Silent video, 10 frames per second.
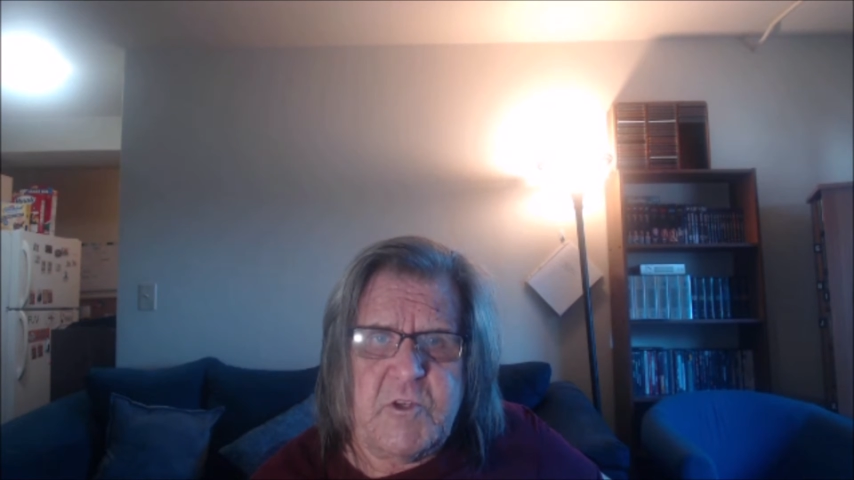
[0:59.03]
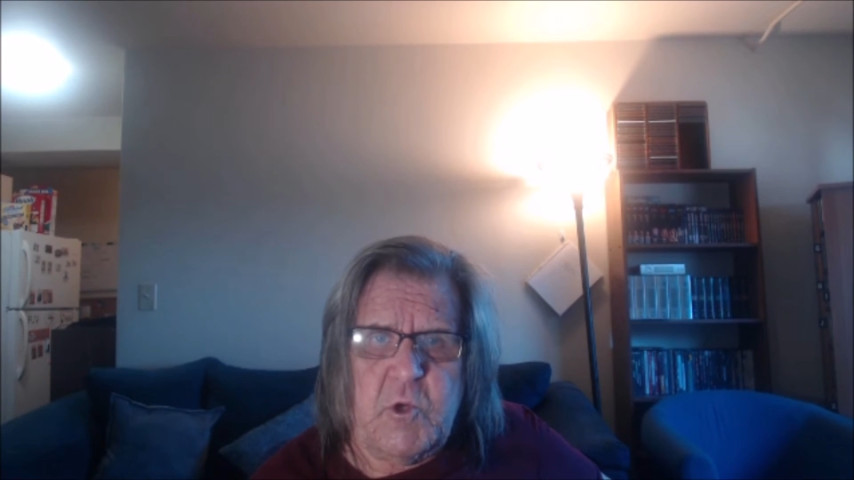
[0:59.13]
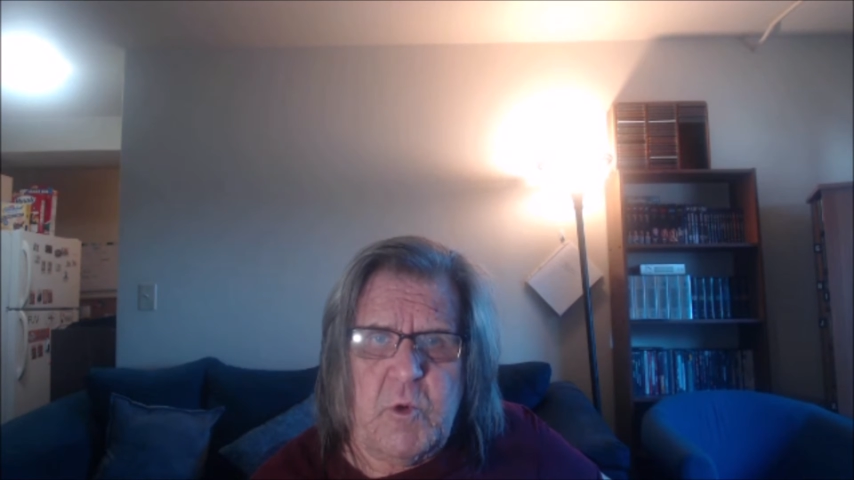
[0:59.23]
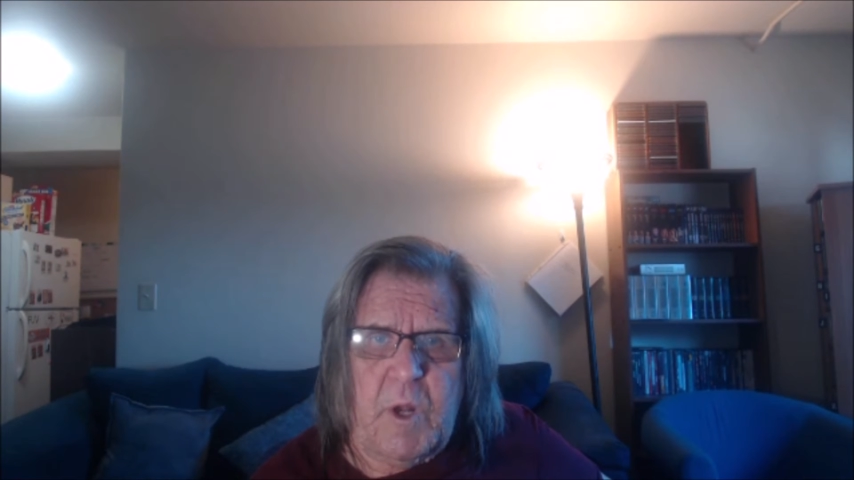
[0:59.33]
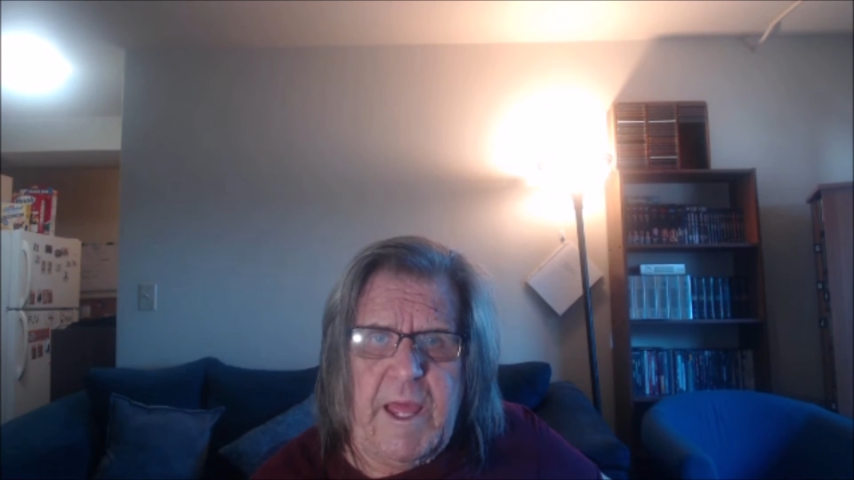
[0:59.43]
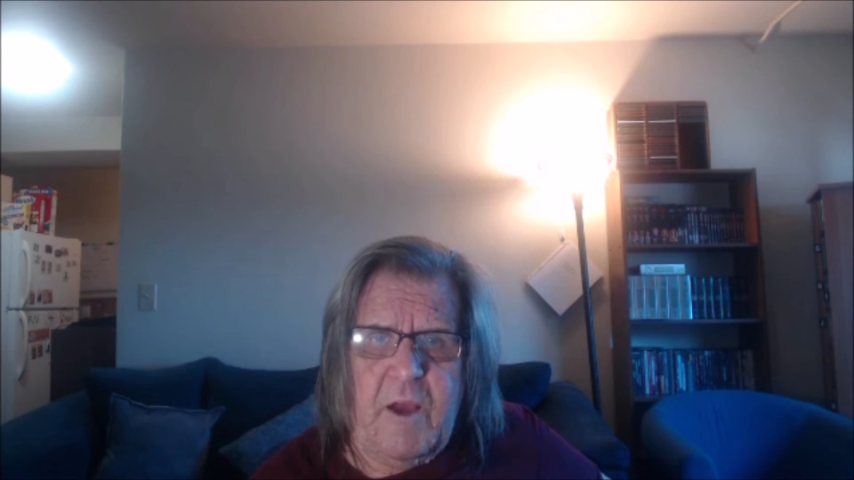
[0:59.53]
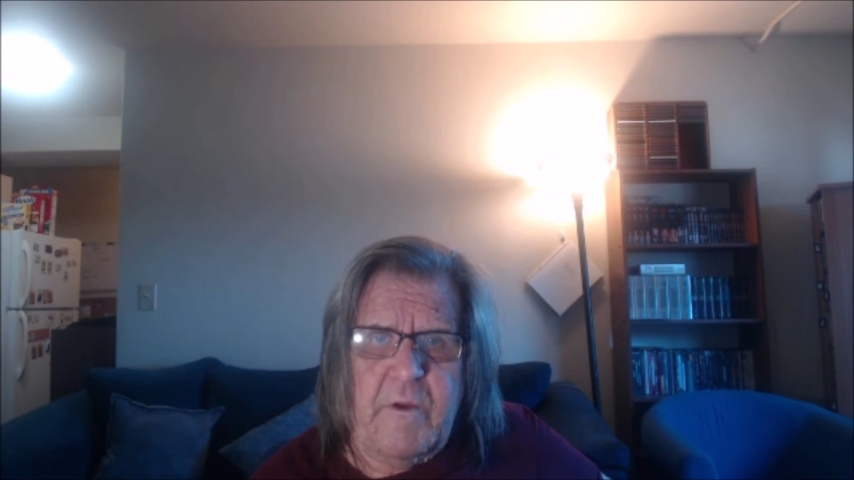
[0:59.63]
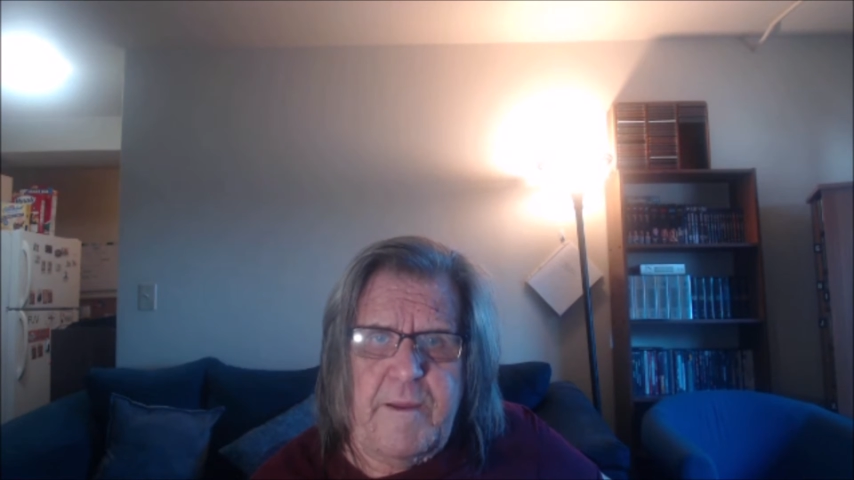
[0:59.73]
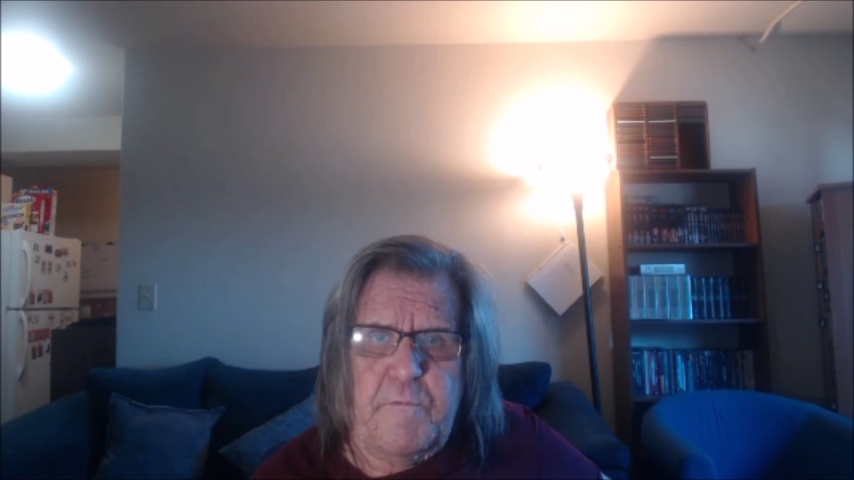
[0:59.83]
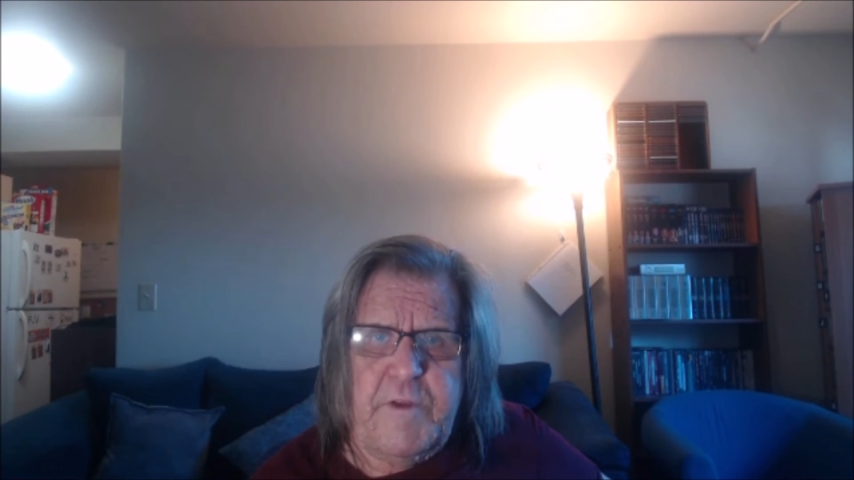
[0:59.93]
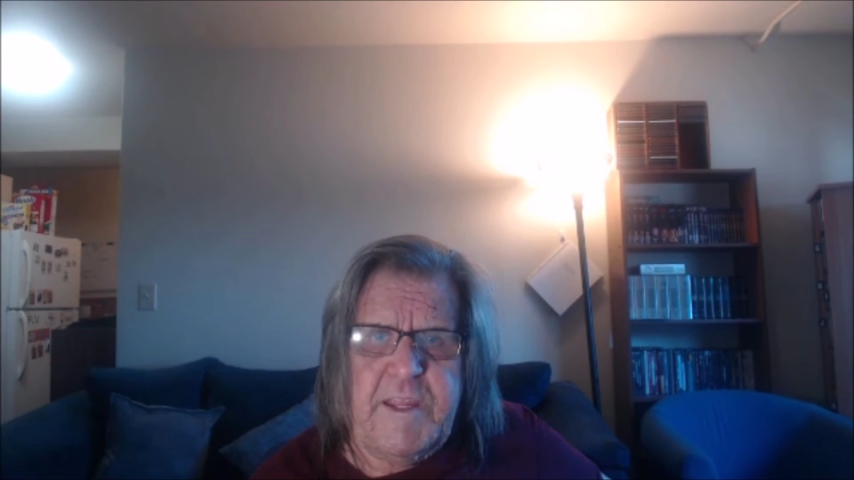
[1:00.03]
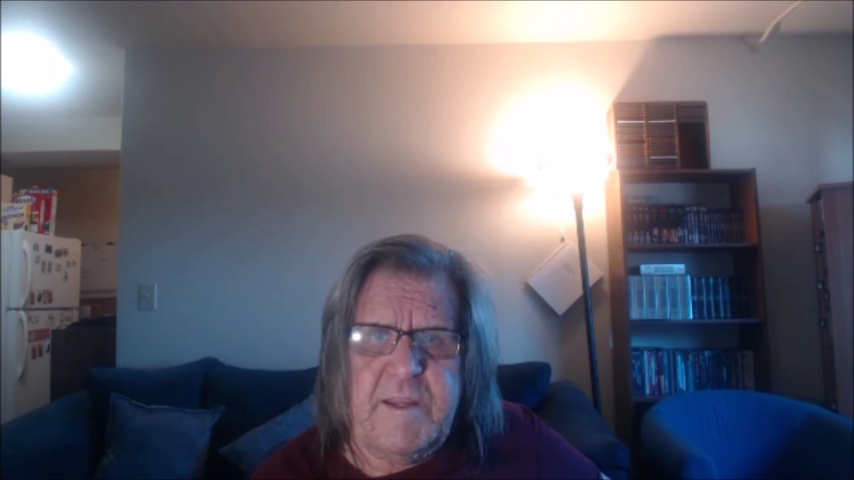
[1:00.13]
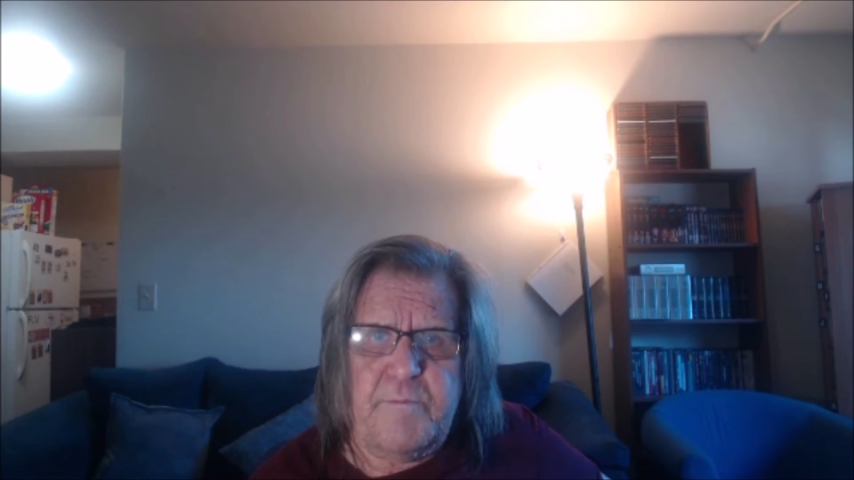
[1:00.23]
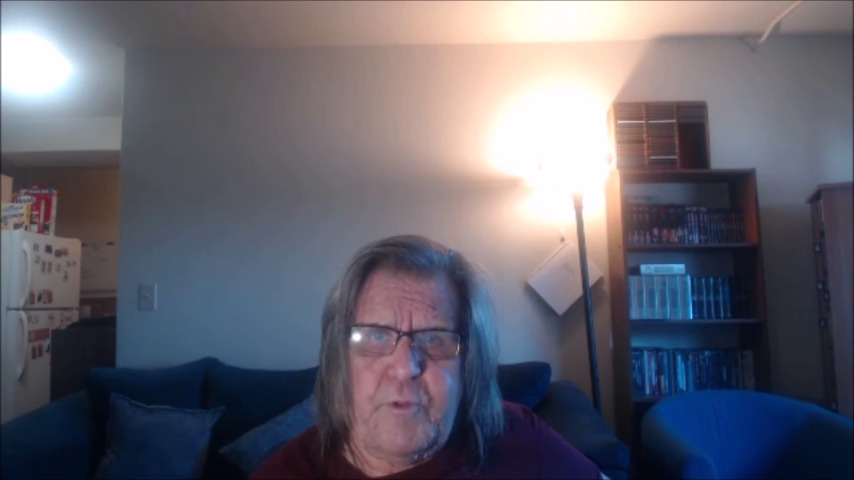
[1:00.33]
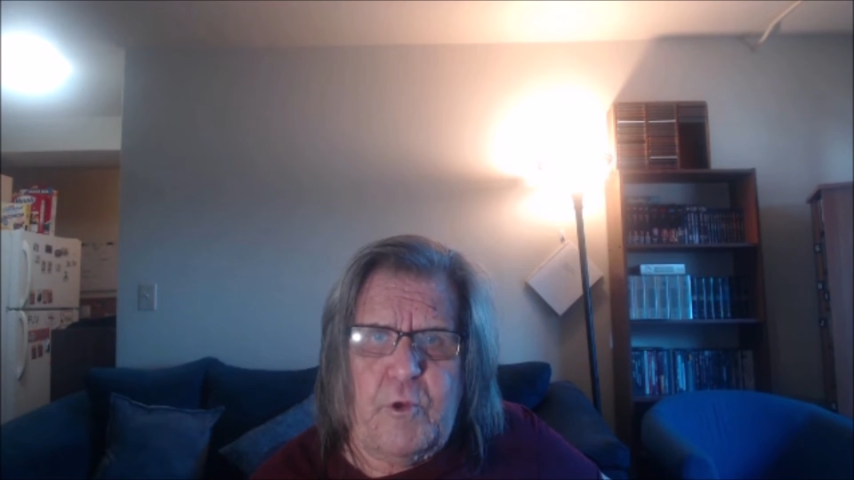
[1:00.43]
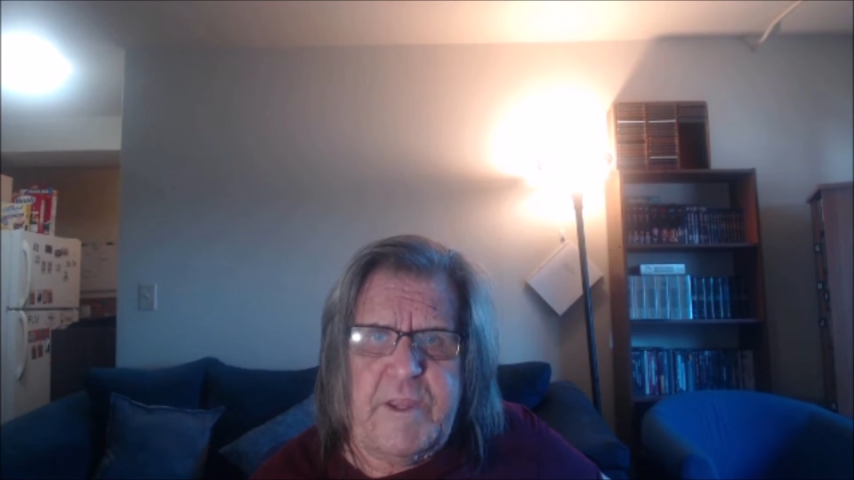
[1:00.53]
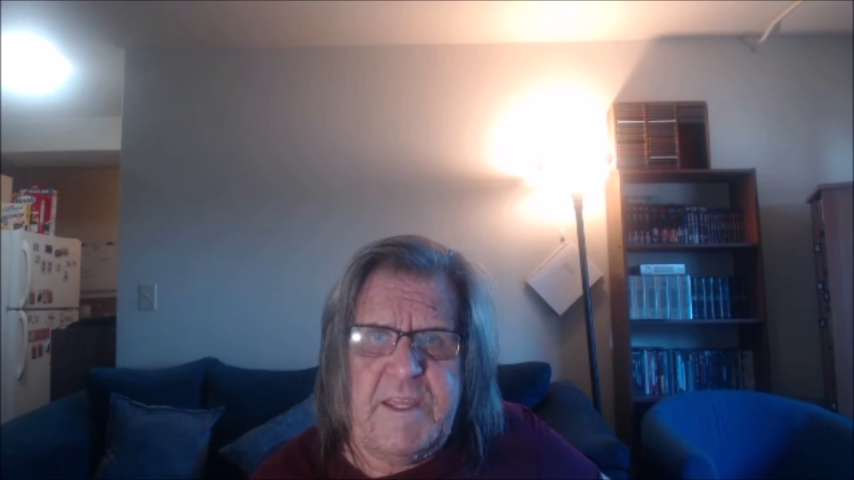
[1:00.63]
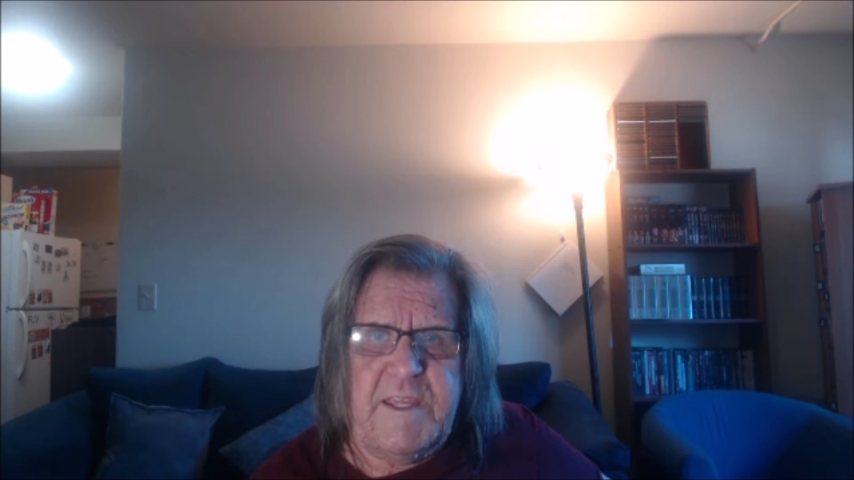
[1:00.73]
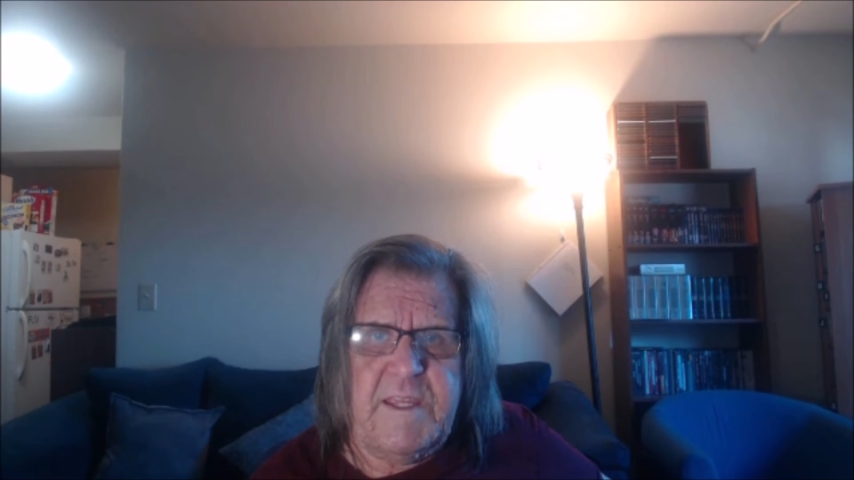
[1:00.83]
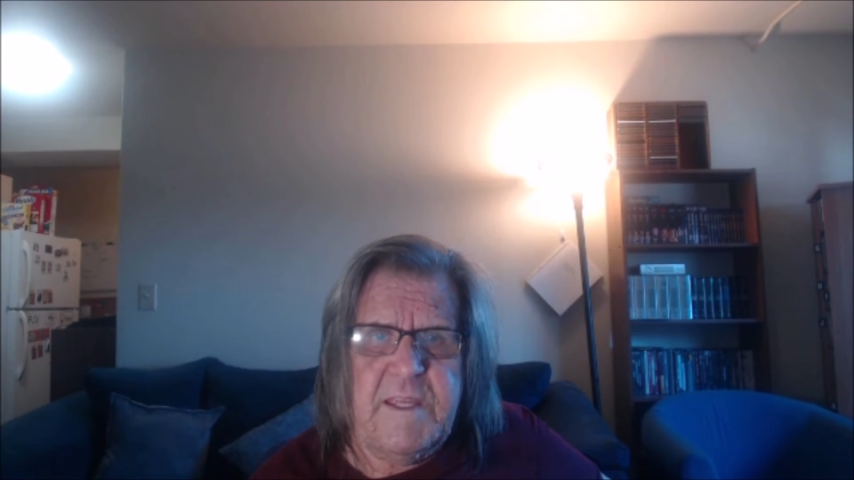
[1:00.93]
to allow every
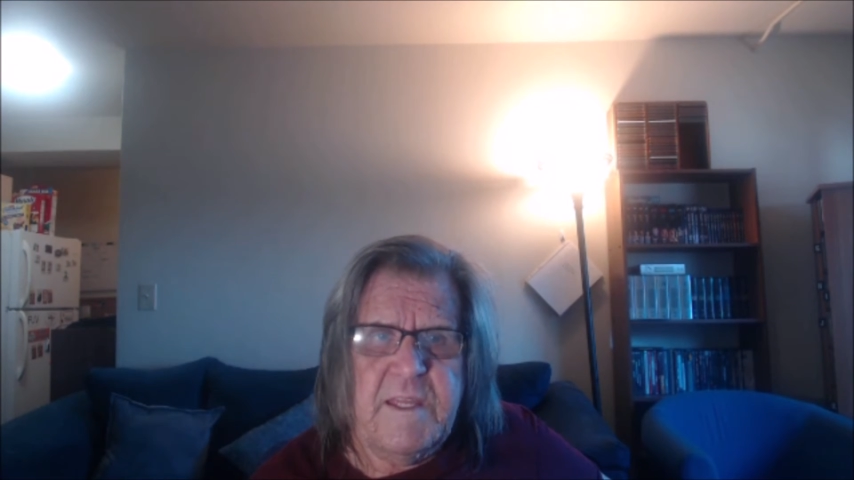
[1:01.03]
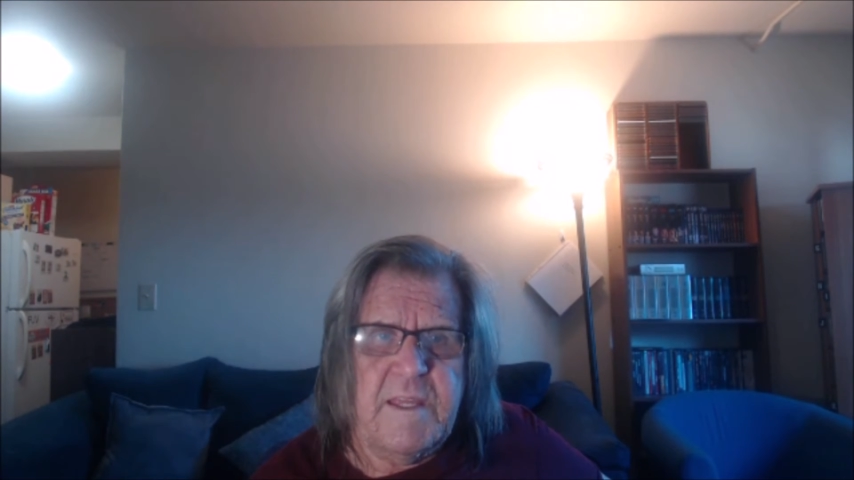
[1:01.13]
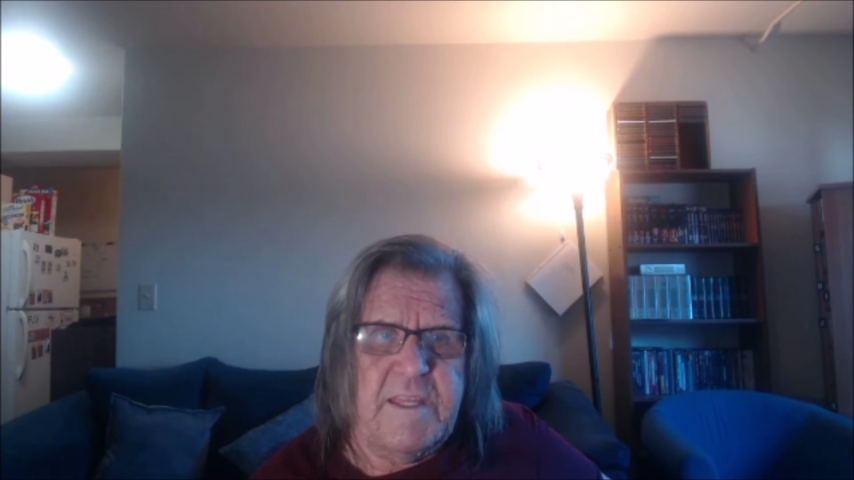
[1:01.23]
employee